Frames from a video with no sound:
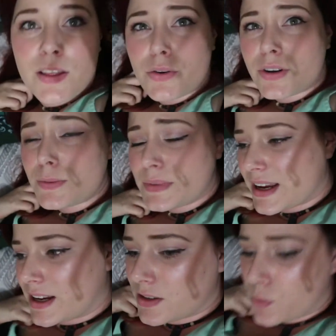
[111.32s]
There are some
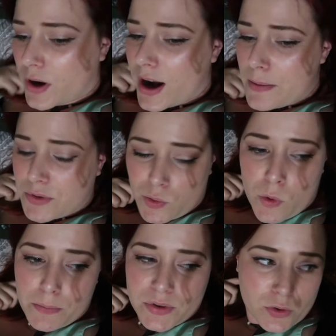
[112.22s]
days where I'm
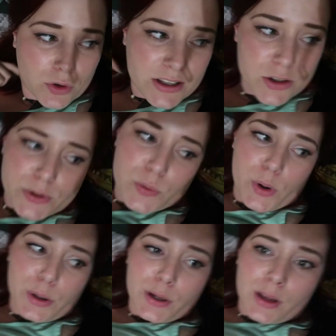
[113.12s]
swamped and all I do is
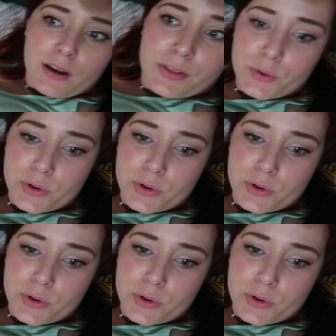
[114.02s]
work, and there